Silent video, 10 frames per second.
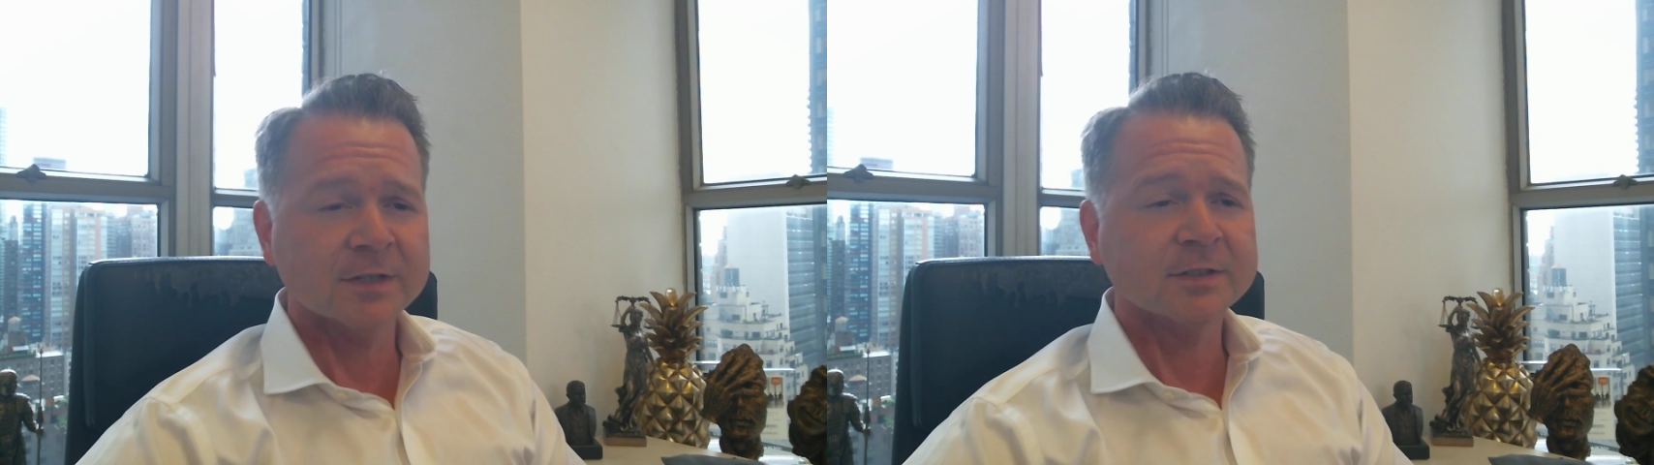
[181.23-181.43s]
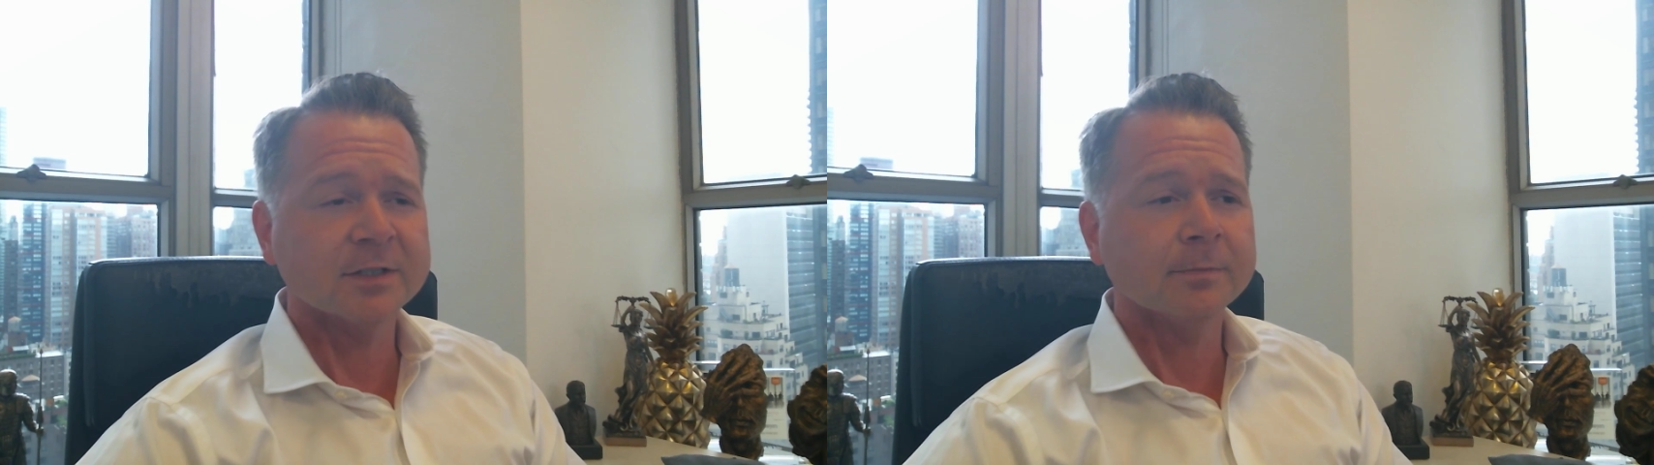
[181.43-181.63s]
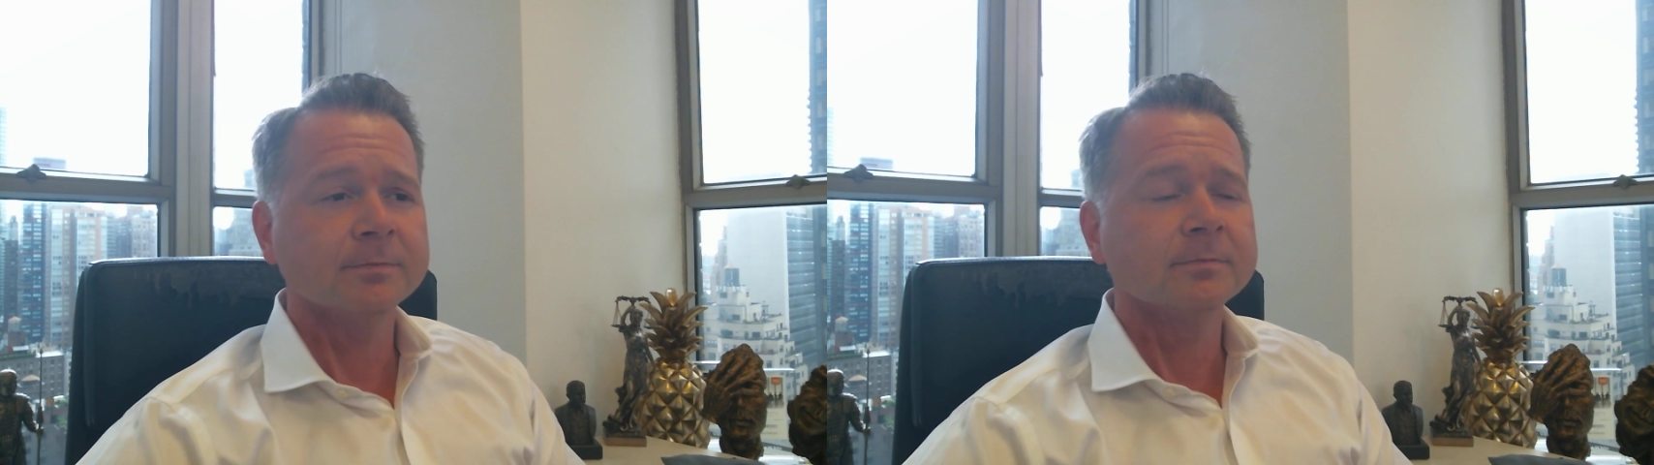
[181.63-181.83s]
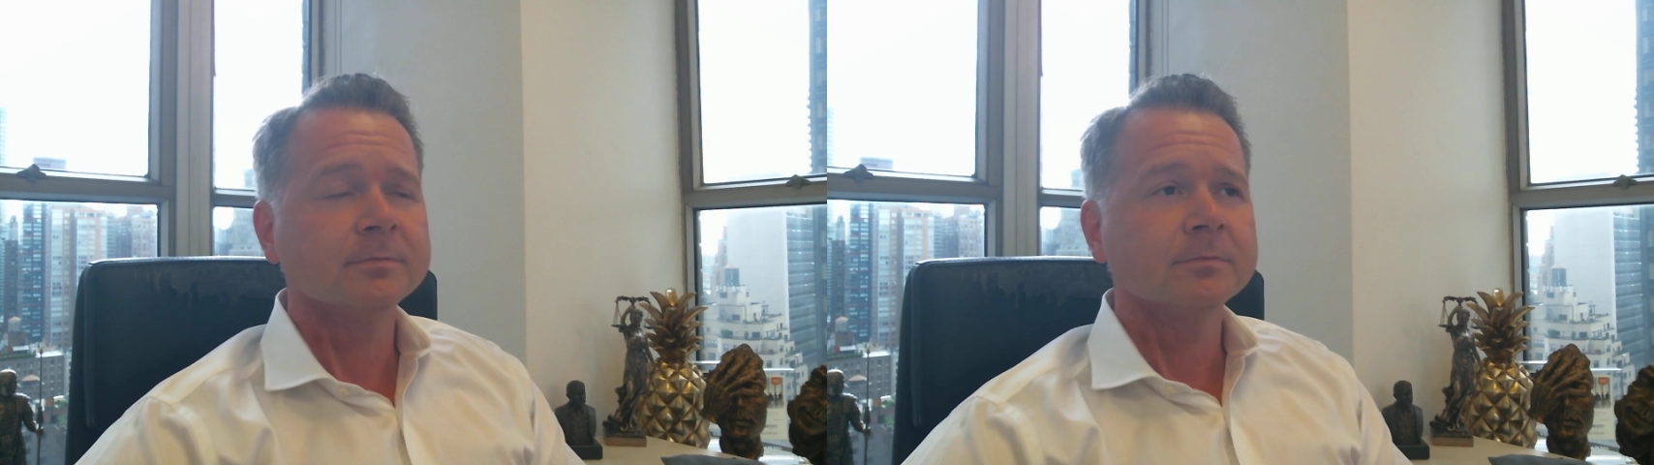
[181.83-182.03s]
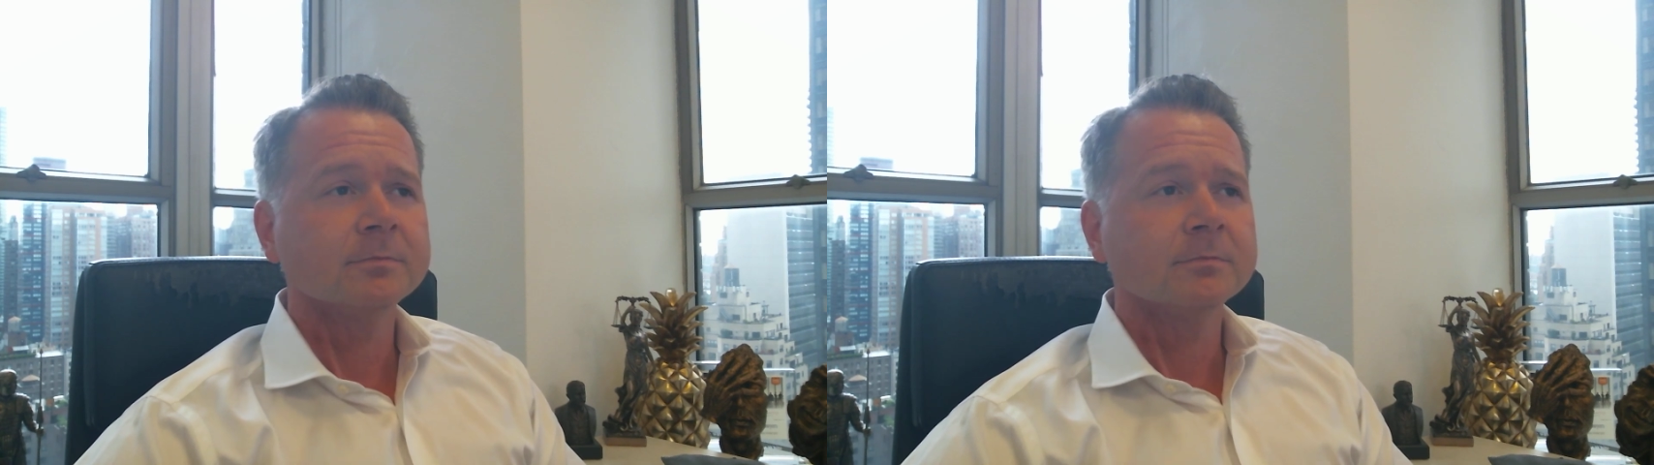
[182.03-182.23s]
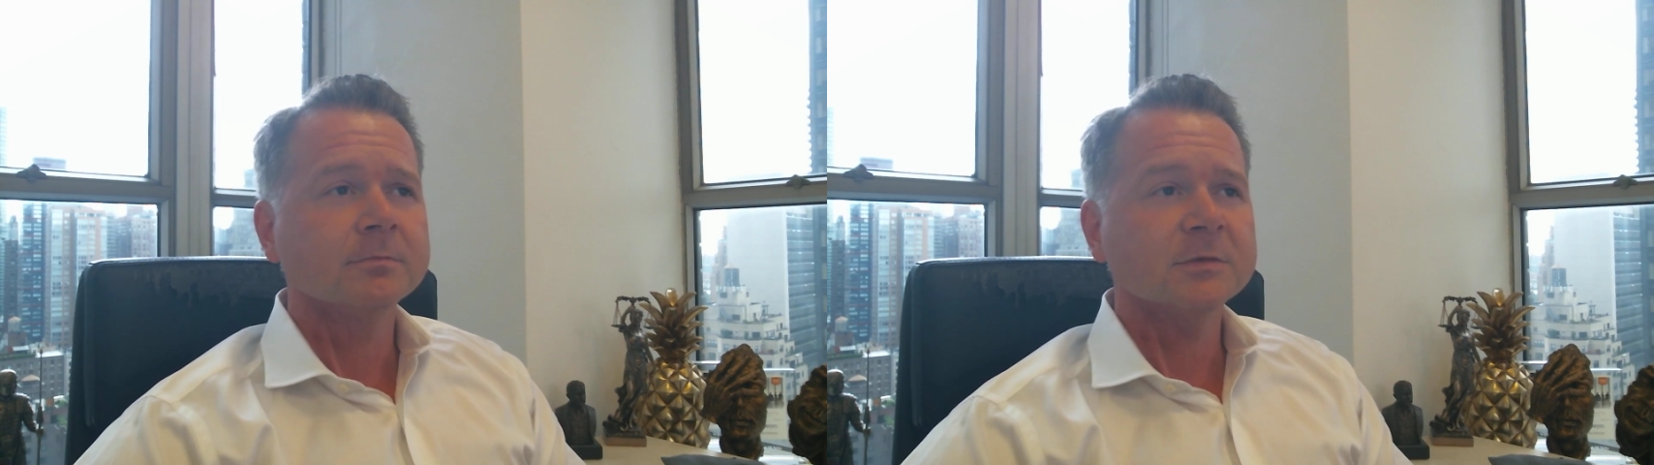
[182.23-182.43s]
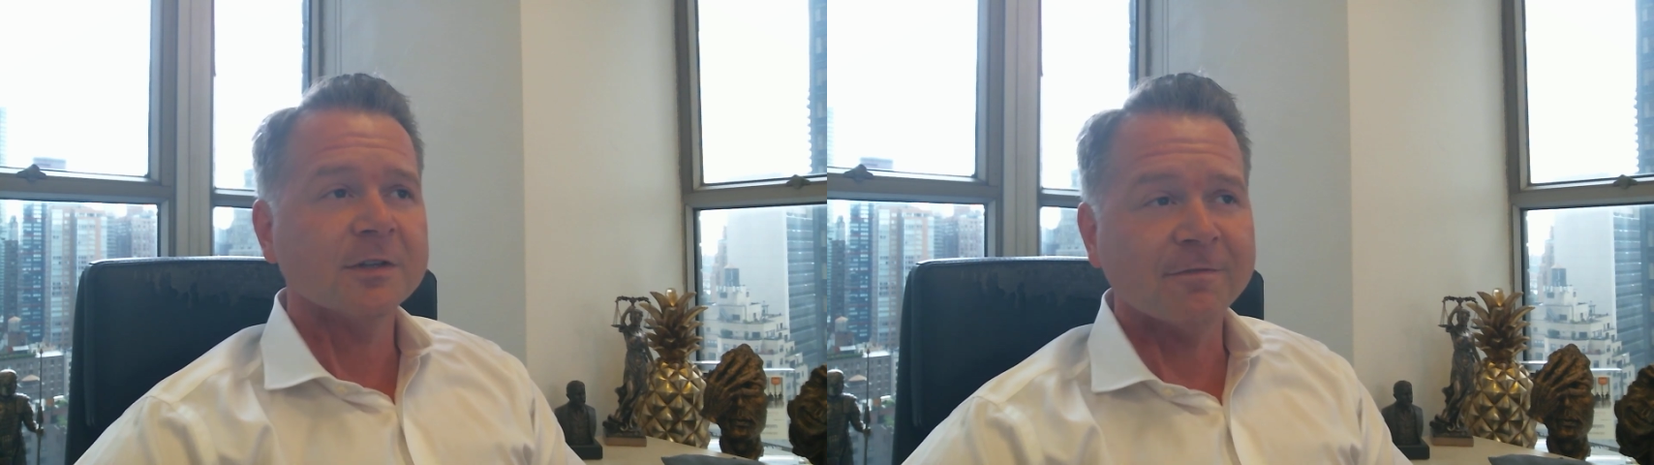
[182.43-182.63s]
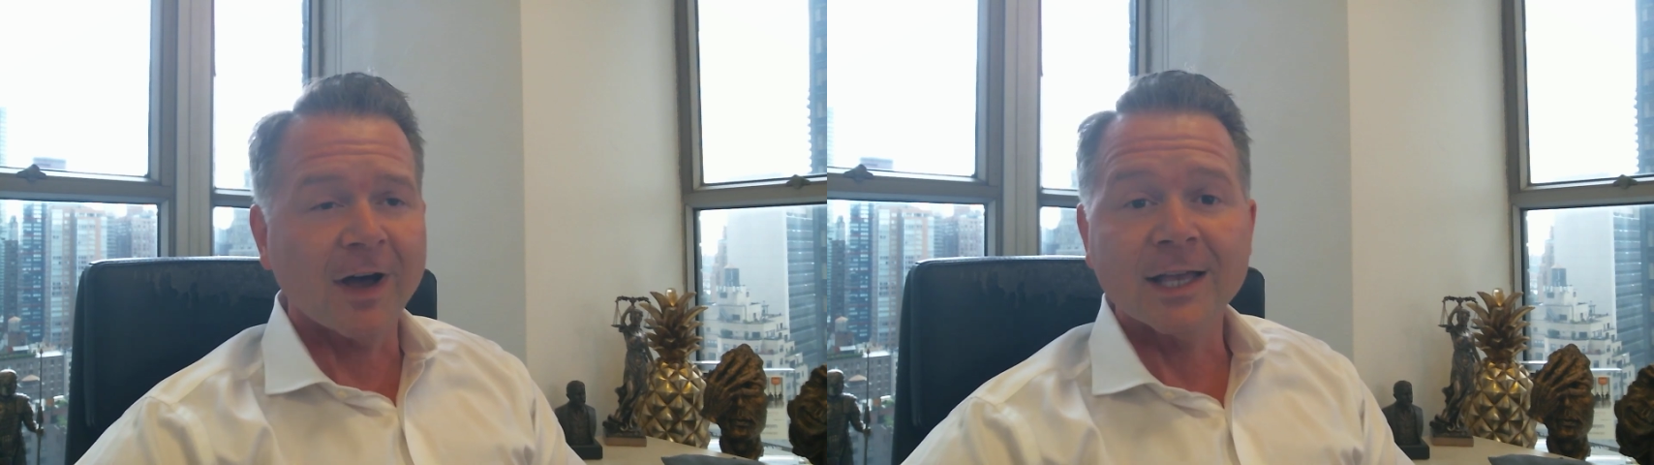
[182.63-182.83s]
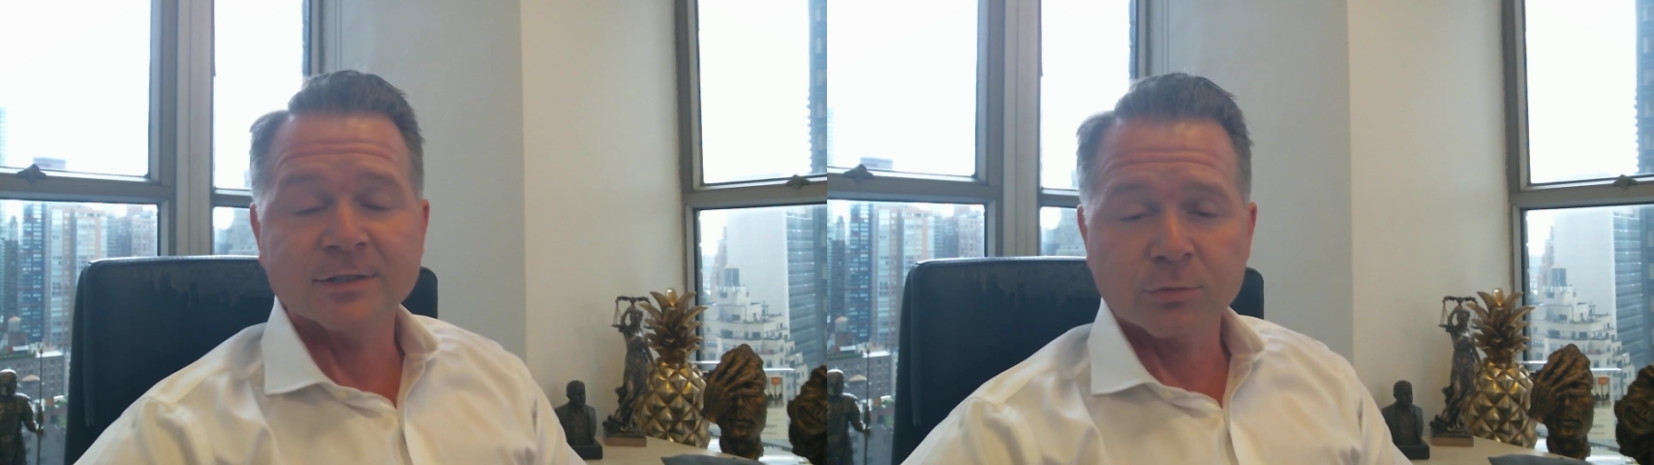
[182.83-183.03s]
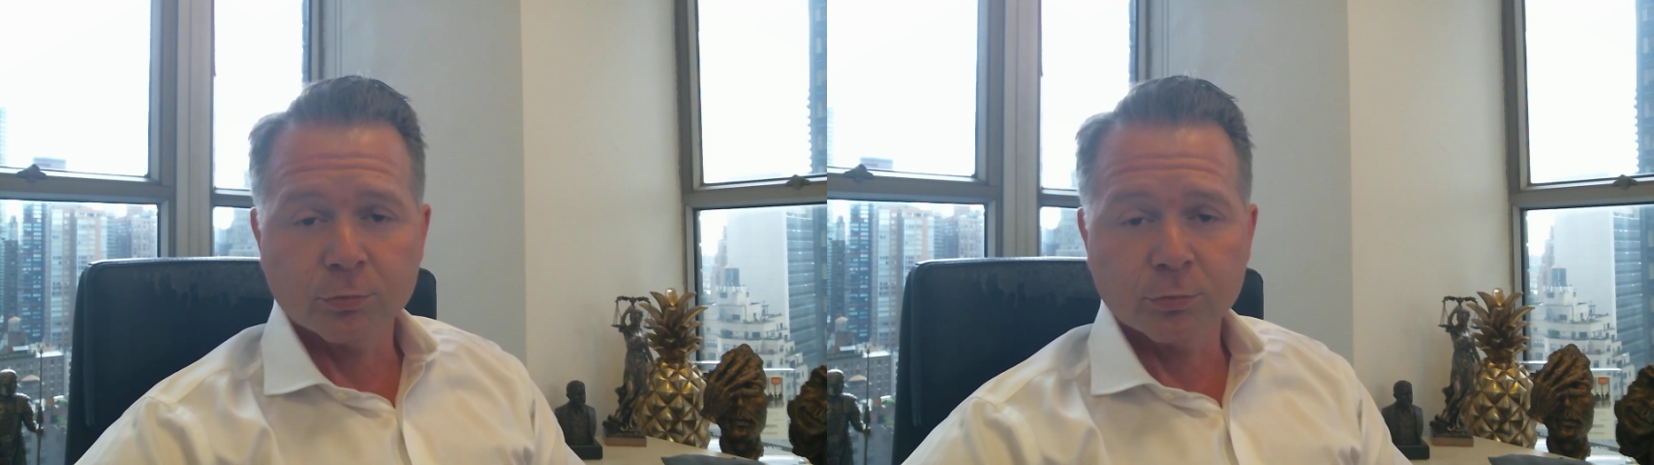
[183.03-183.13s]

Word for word: system defines